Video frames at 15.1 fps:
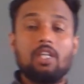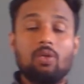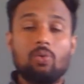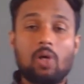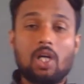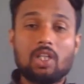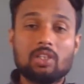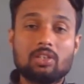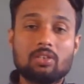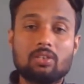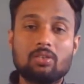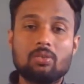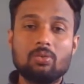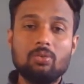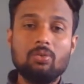He wants
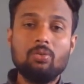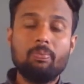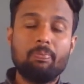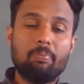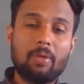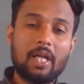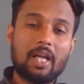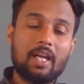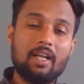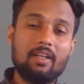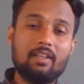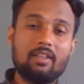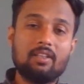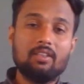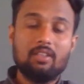to
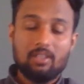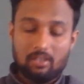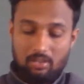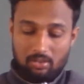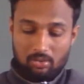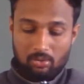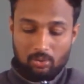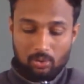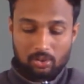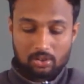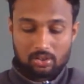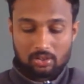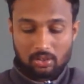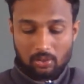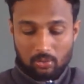plant
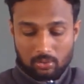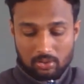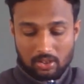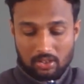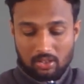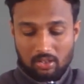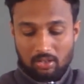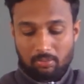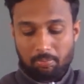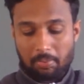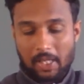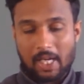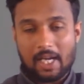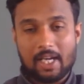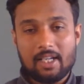those 1,000
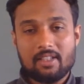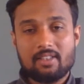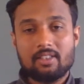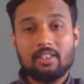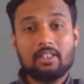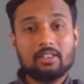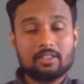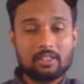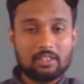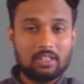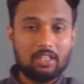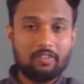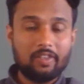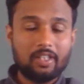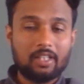plants in such
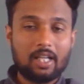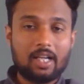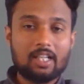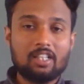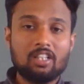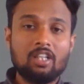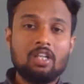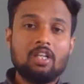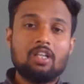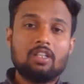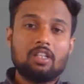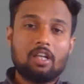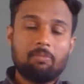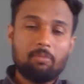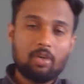a way
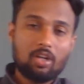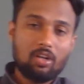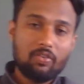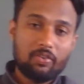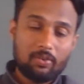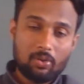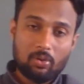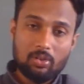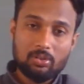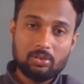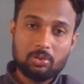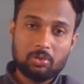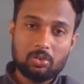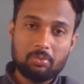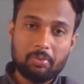that number of rows
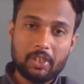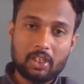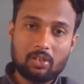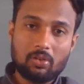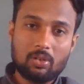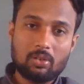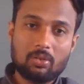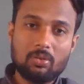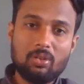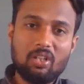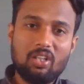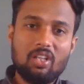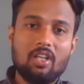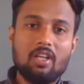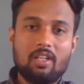should be equal
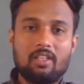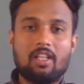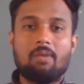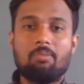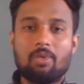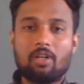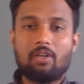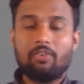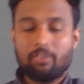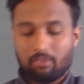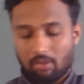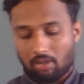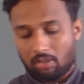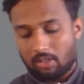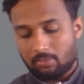to number of
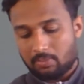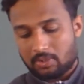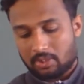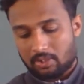columns.